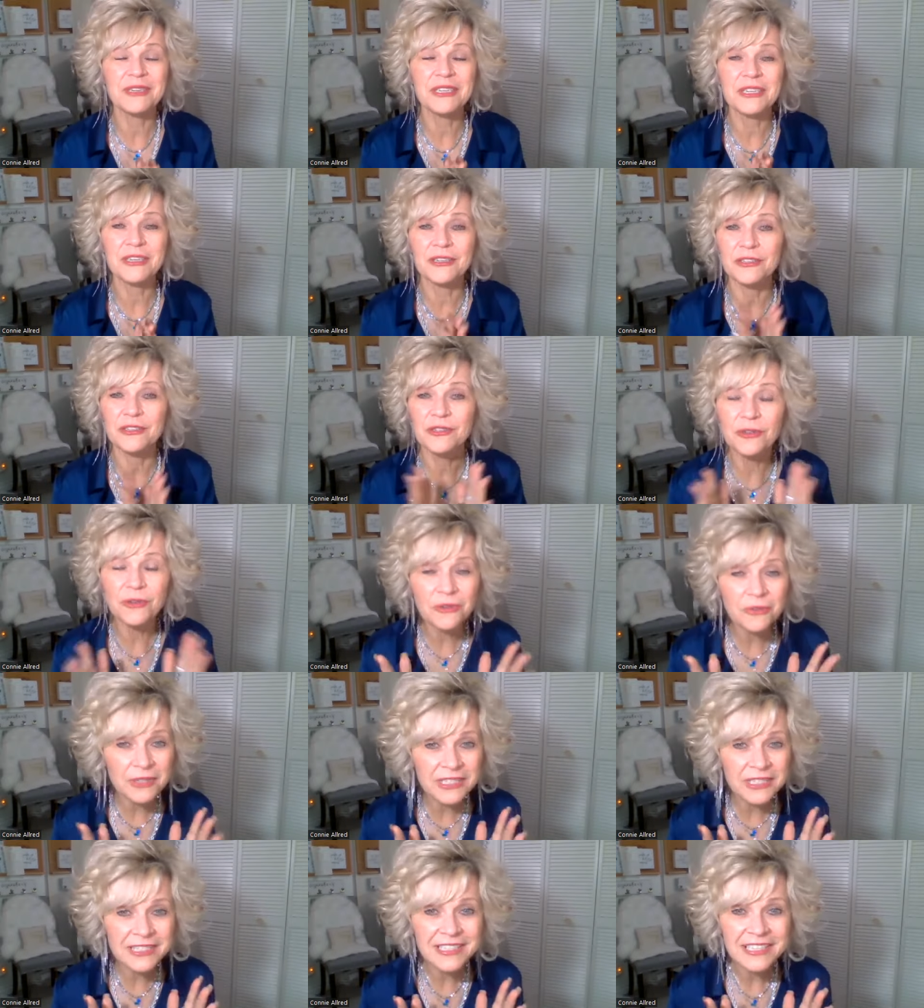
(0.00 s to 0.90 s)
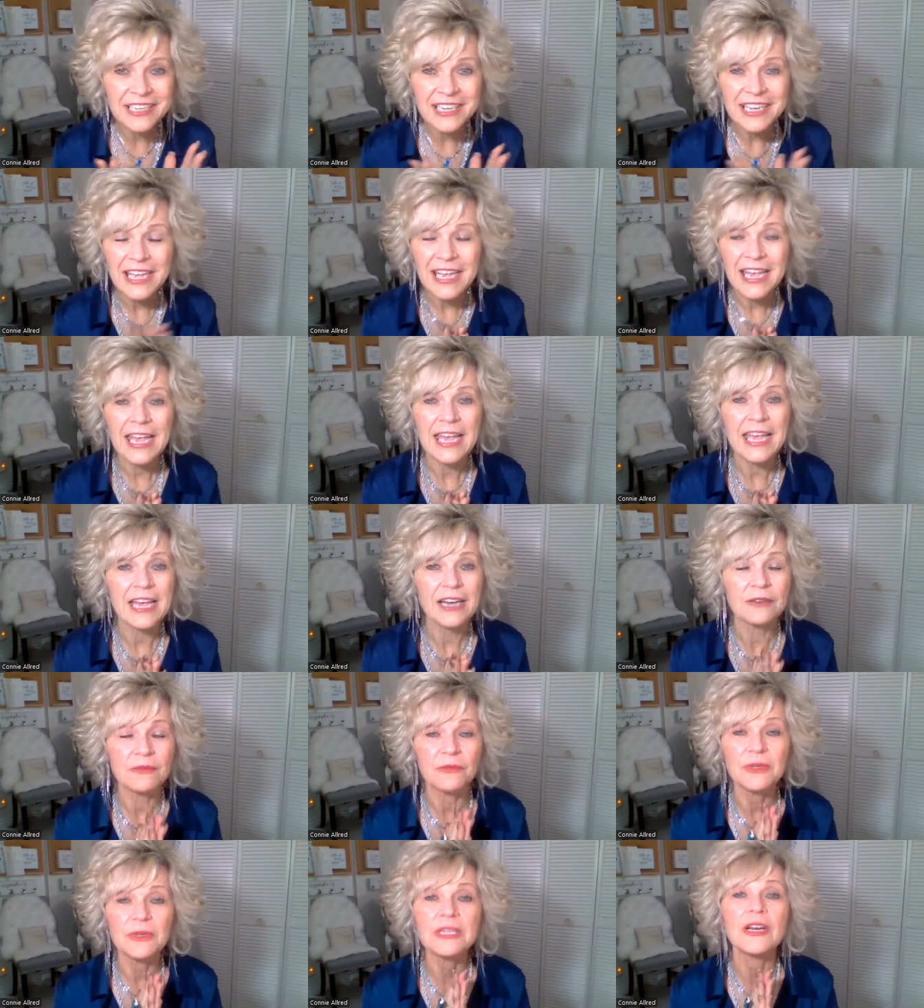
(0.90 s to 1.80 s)
We are jewelry
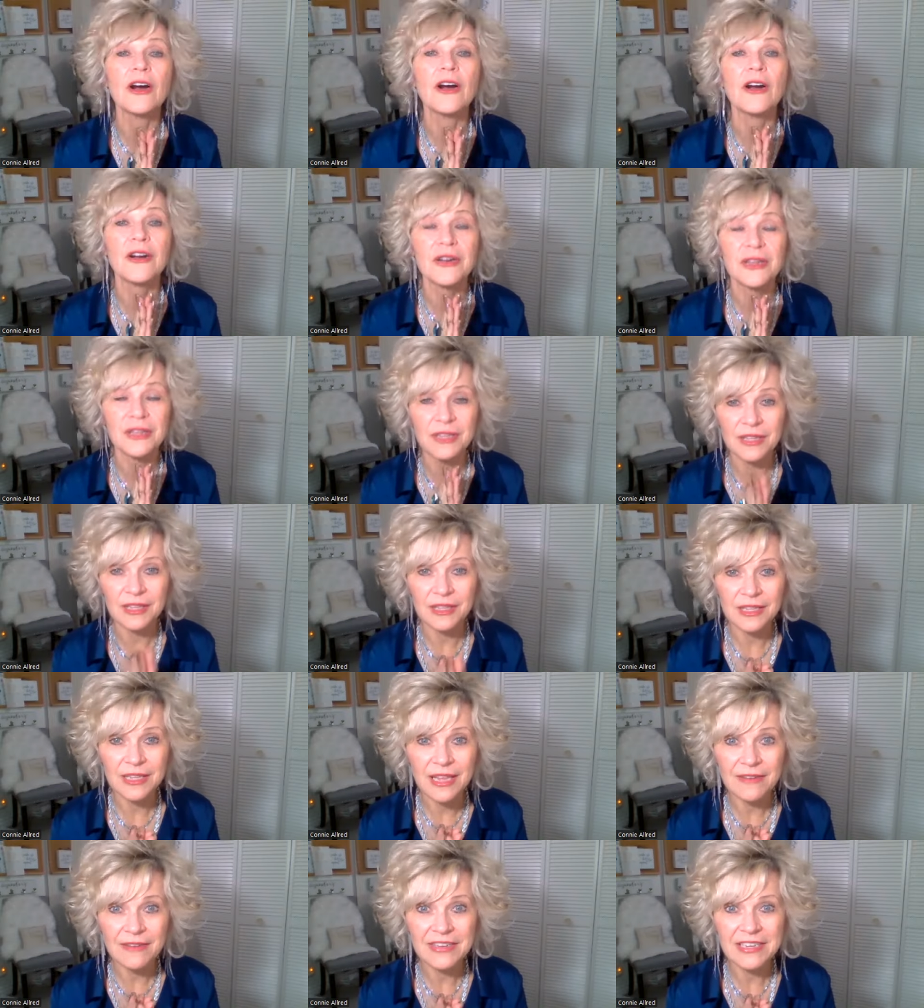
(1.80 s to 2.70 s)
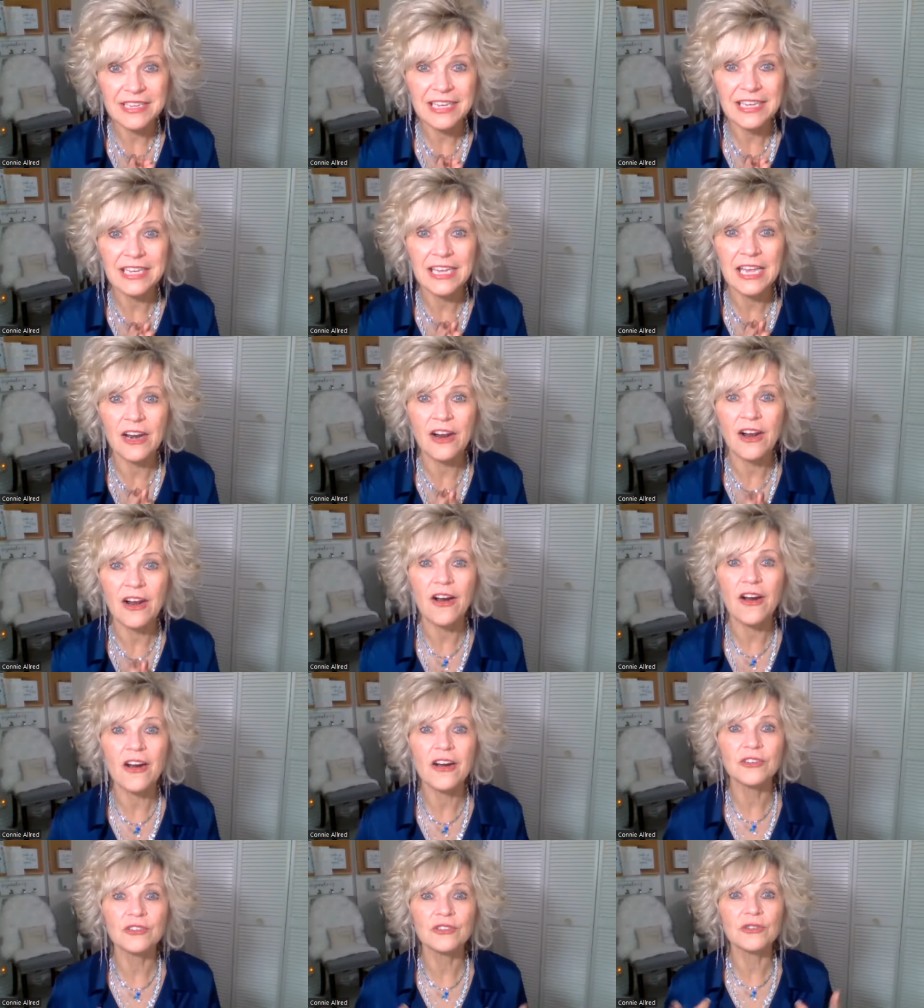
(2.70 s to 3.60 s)
and we are loving it. And
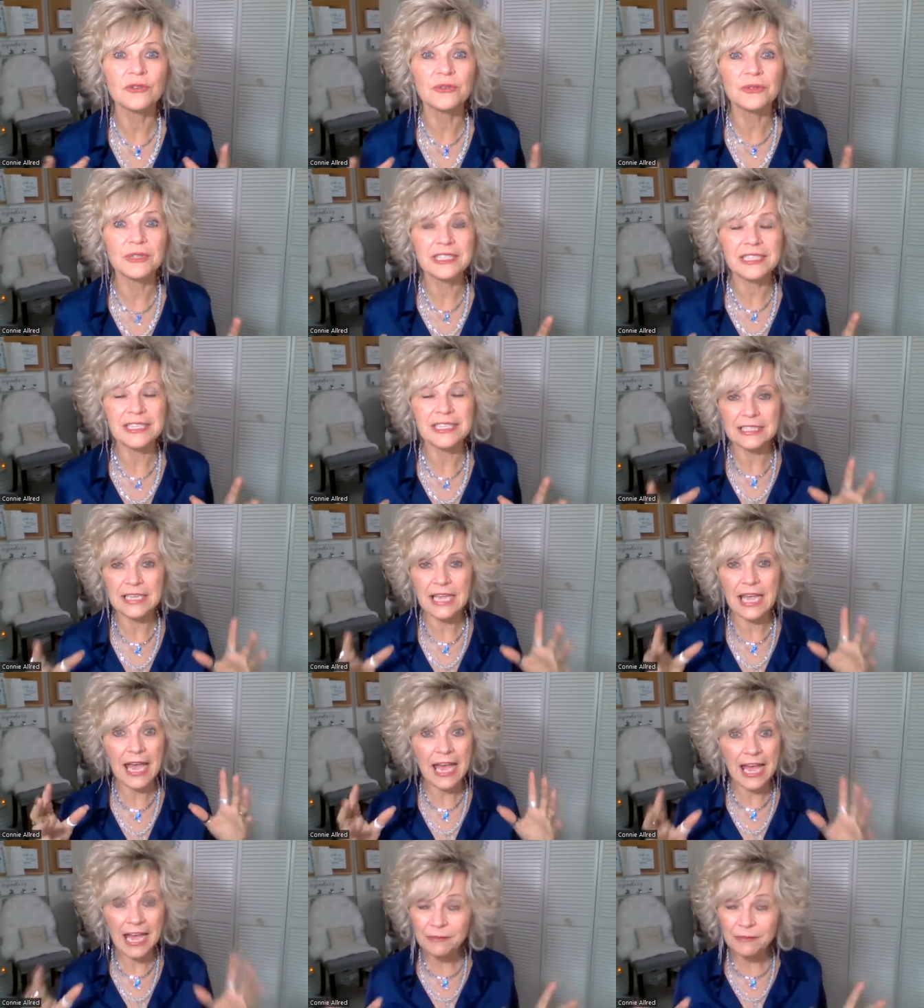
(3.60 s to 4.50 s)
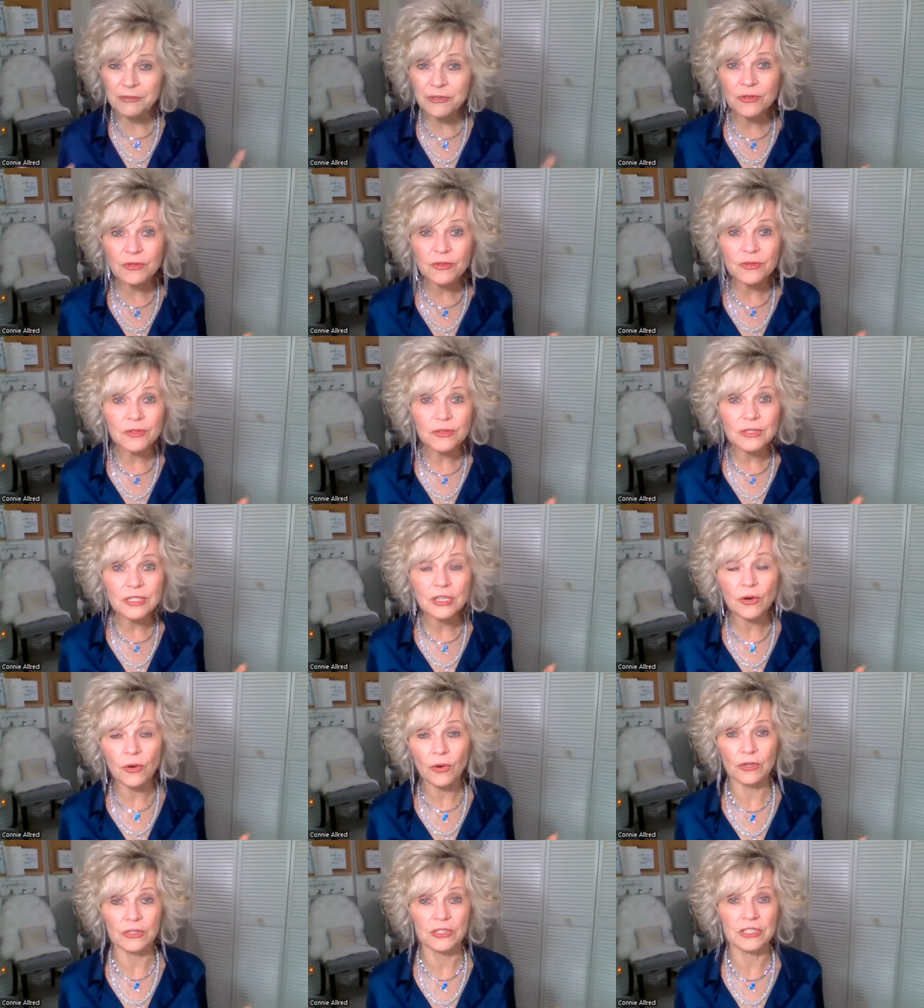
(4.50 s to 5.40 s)
our jewelry is absolutely
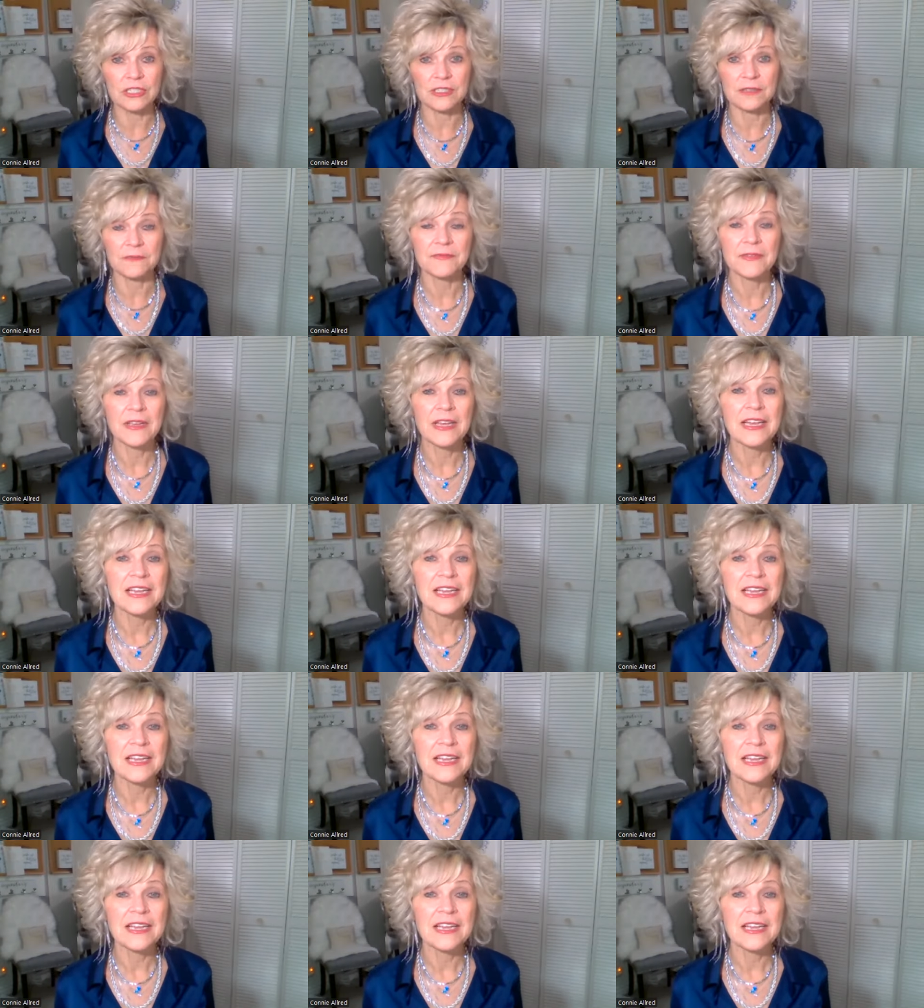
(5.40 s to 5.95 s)
gorgeous.